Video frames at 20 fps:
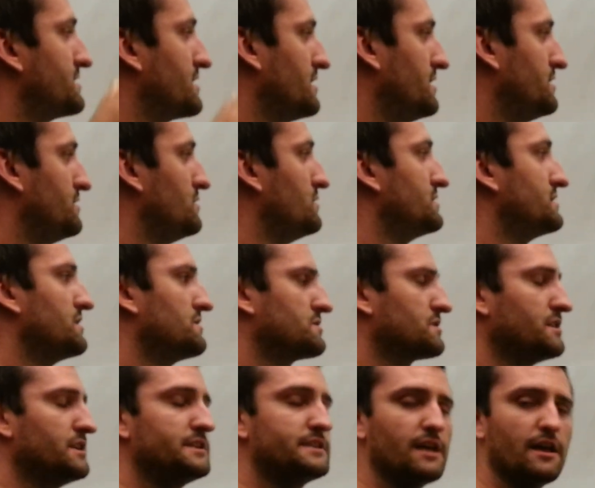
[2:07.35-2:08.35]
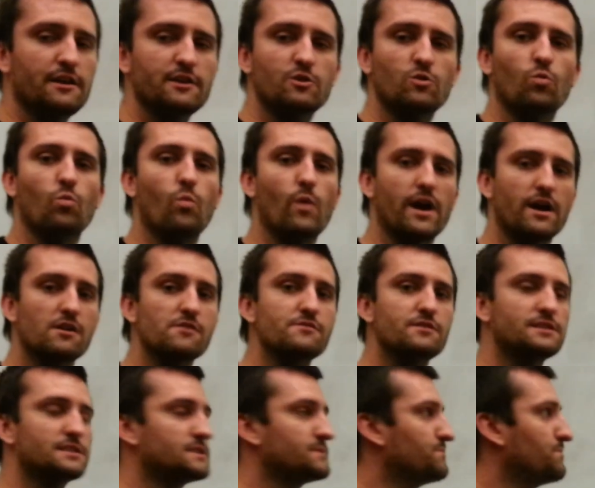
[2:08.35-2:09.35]
going to do is it's going to tell you where the
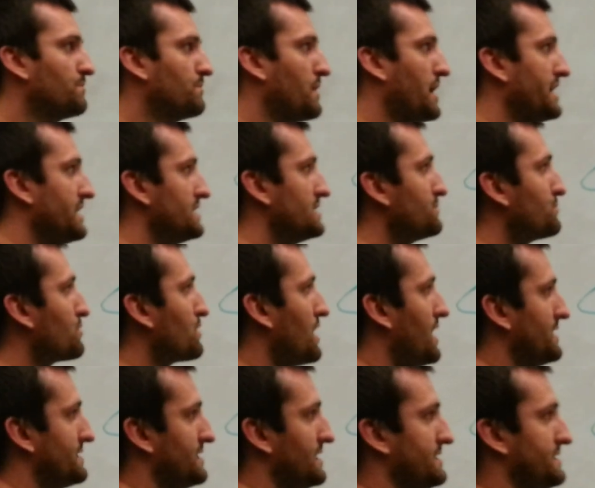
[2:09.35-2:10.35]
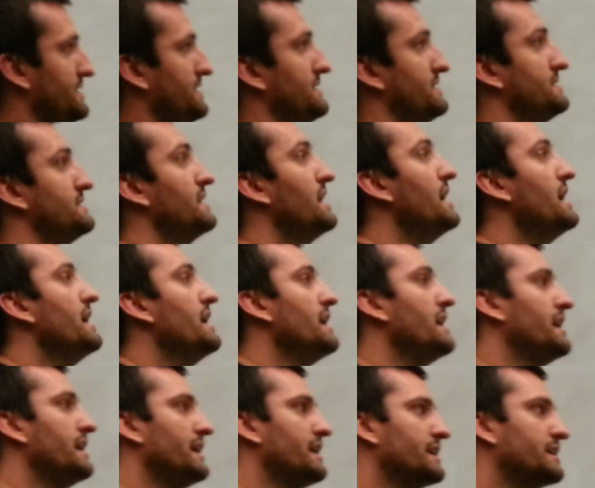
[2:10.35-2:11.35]
spinous process is
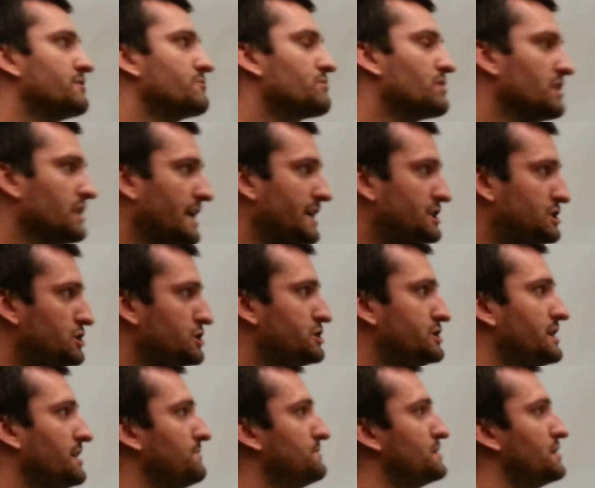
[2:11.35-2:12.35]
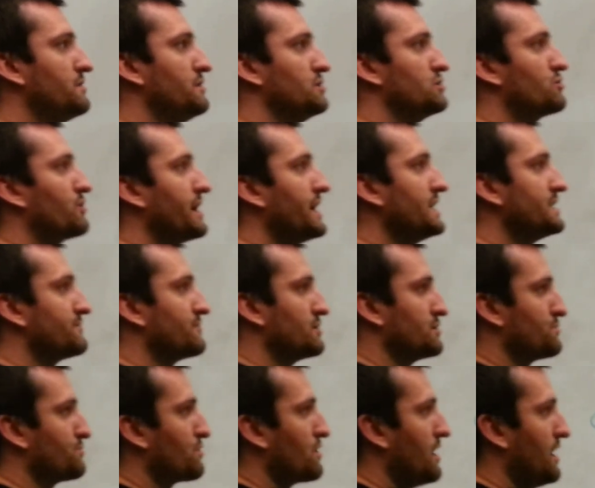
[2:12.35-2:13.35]
in relationship to the transverse
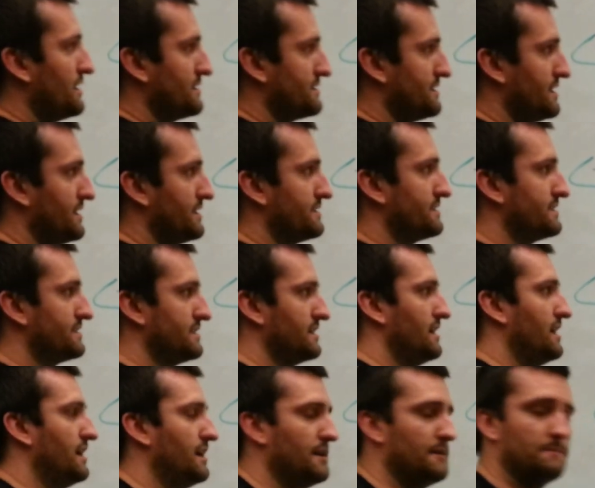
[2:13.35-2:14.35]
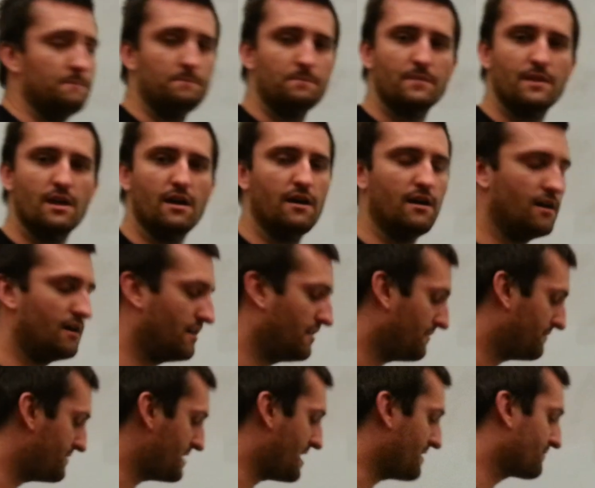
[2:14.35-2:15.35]
process um,
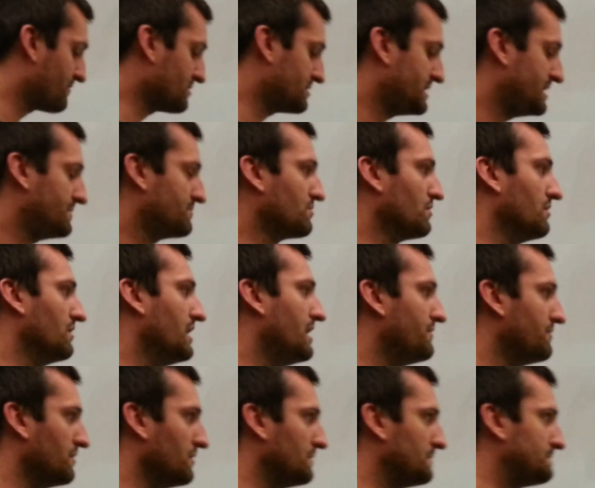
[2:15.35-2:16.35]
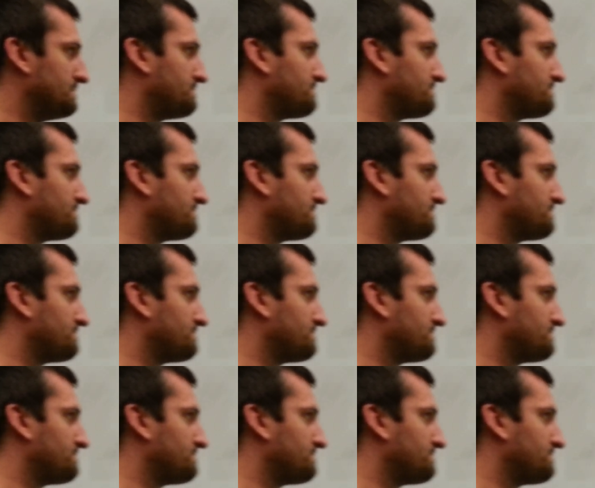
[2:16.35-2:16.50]
of that vertebral level.